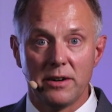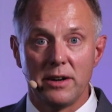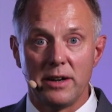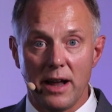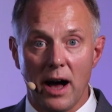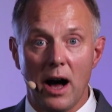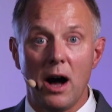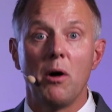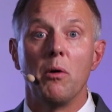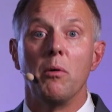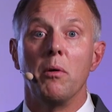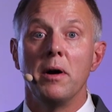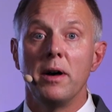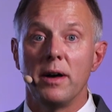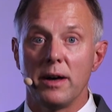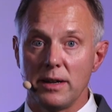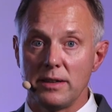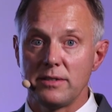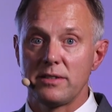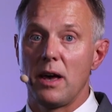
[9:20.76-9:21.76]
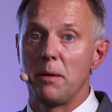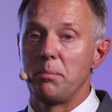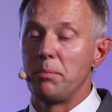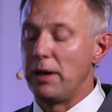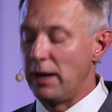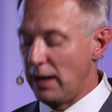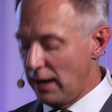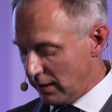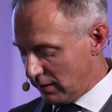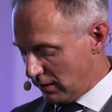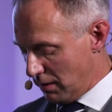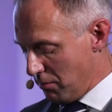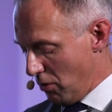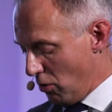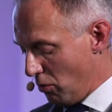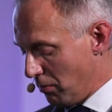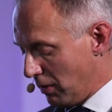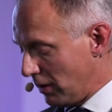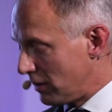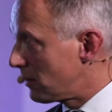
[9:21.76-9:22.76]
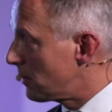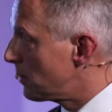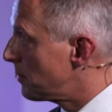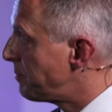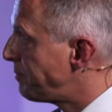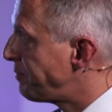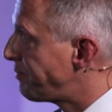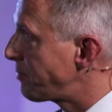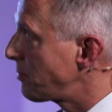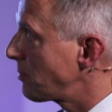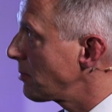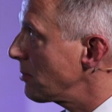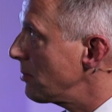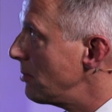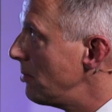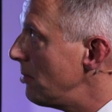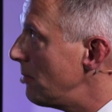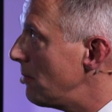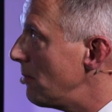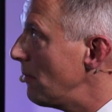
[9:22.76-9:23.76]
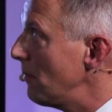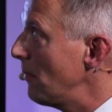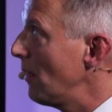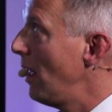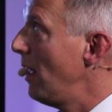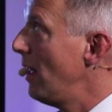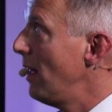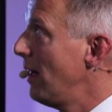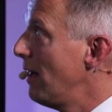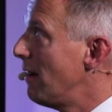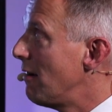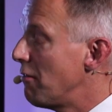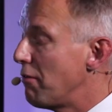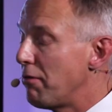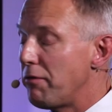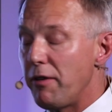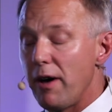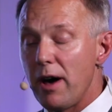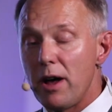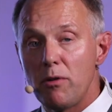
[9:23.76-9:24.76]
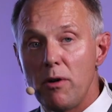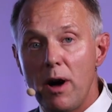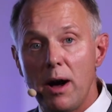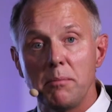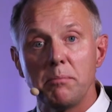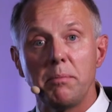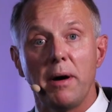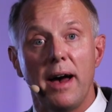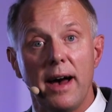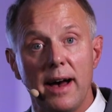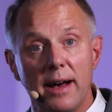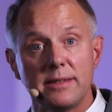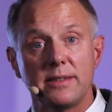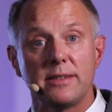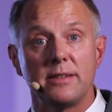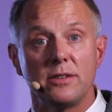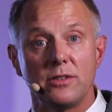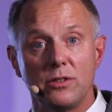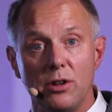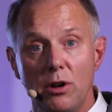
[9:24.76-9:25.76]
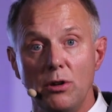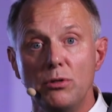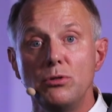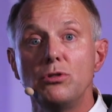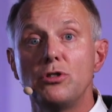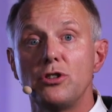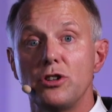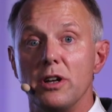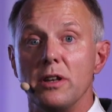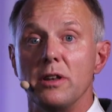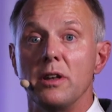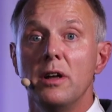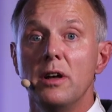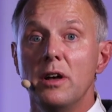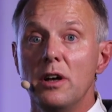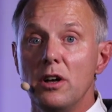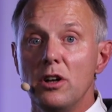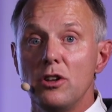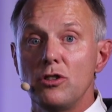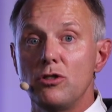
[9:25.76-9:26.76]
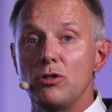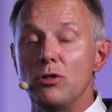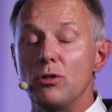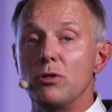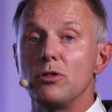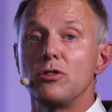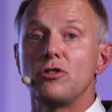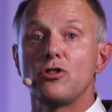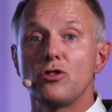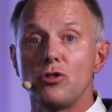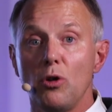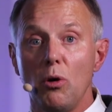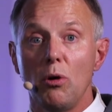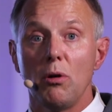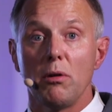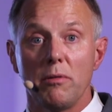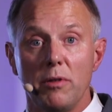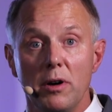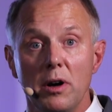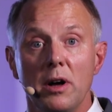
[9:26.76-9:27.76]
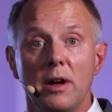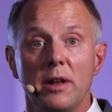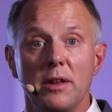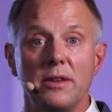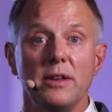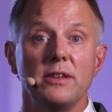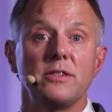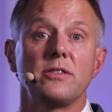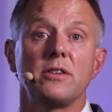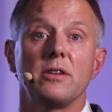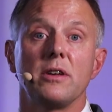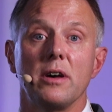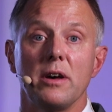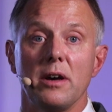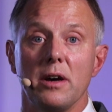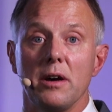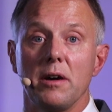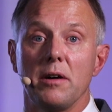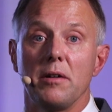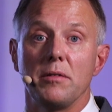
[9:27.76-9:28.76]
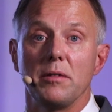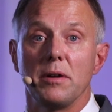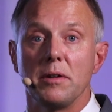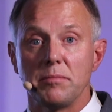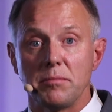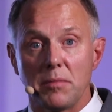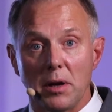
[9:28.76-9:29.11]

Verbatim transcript: and now, and it's happening at the moment. Ferroamp has the solution to solve these uh,